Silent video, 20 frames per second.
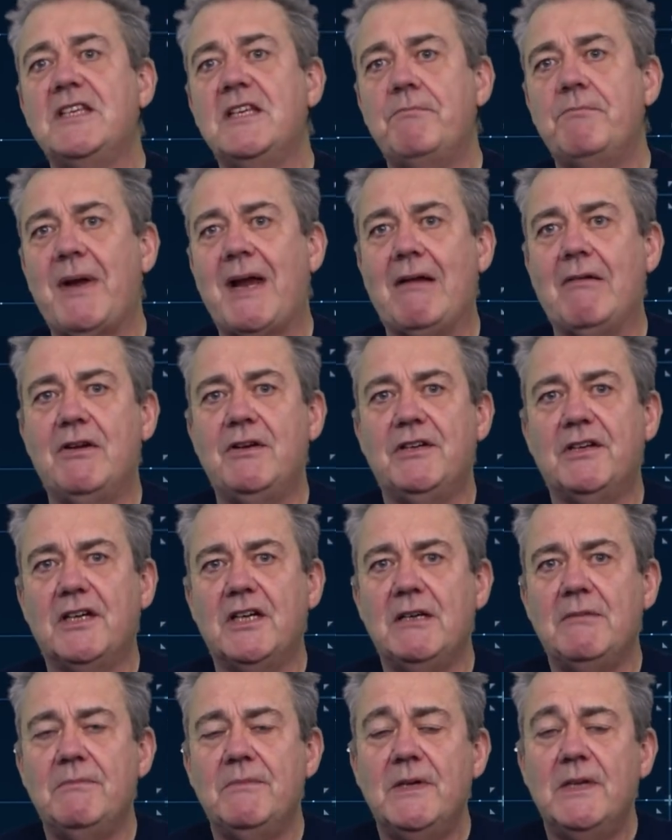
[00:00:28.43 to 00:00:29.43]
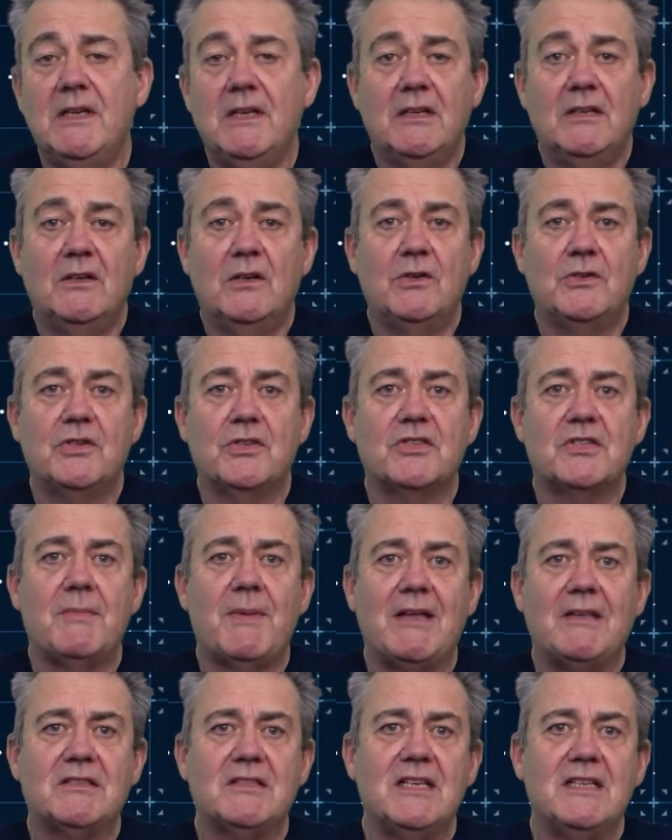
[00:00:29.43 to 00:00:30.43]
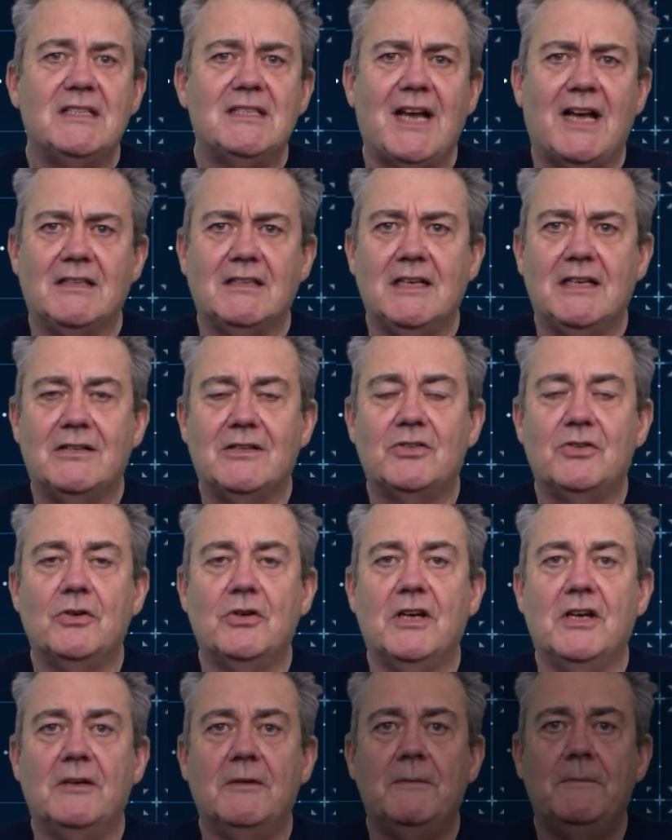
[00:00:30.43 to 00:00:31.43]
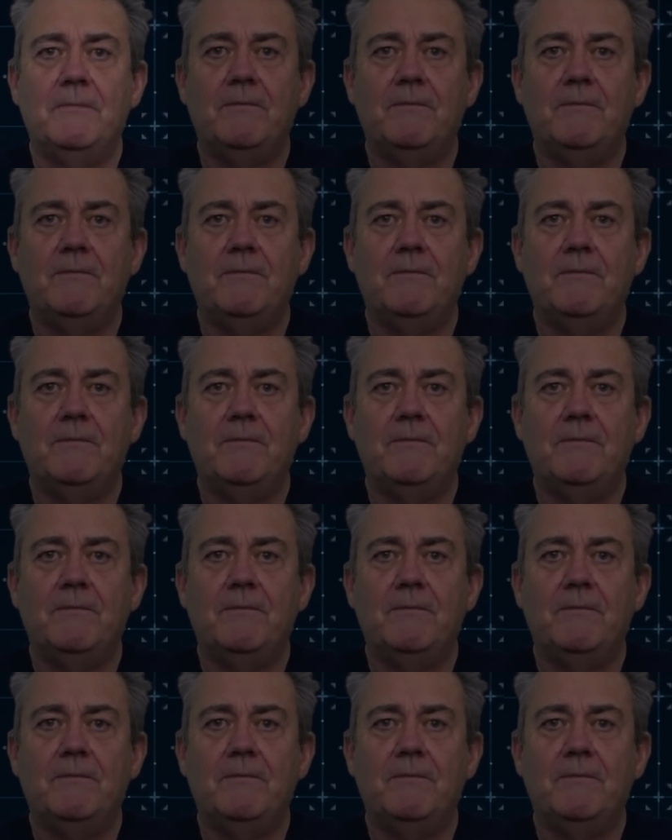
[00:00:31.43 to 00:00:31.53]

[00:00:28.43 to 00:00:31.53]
in paradigm or just about syntactic sugar.